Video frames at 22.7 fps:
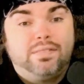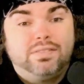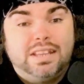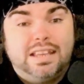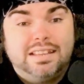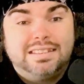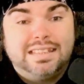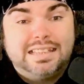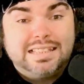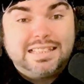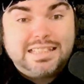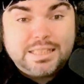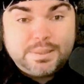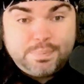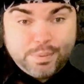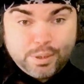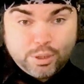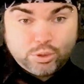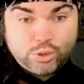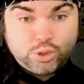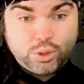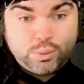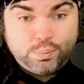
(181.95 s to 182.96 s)
as a
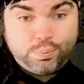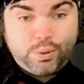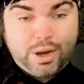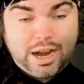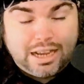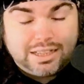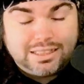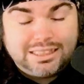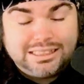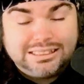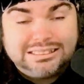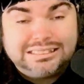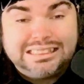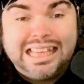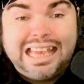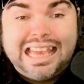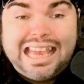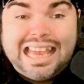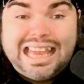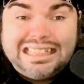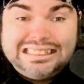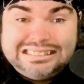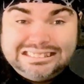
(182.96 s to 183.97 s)
spiritual practice,
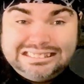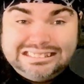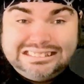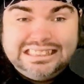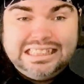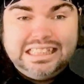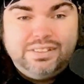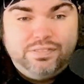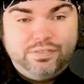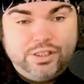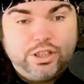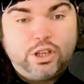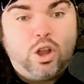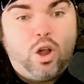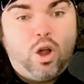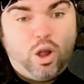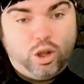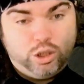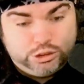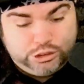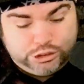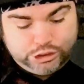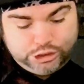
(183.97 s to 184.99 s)
and see if it
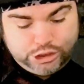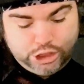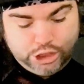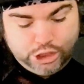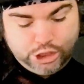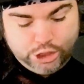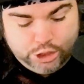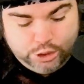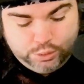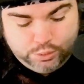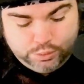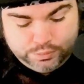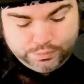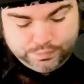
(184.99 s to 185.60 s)
calls to you.